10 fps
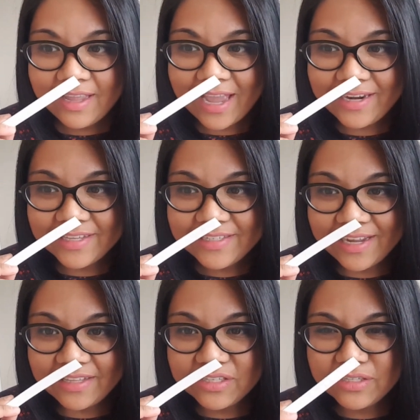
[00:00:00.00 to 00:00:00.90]
and
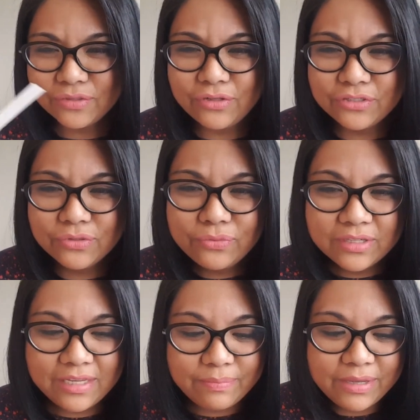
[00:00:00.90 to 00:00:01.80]
intense. So there's no
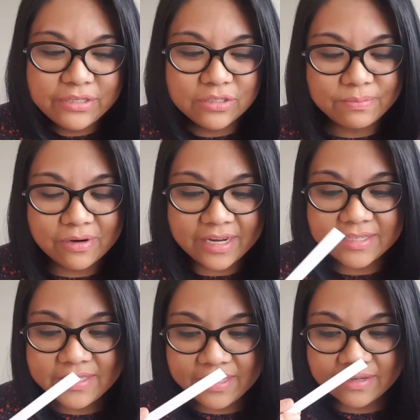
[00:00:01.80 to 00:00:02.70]
really big
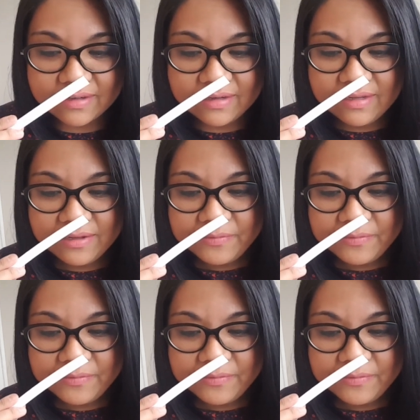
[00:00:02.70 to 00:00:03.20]
surprise here.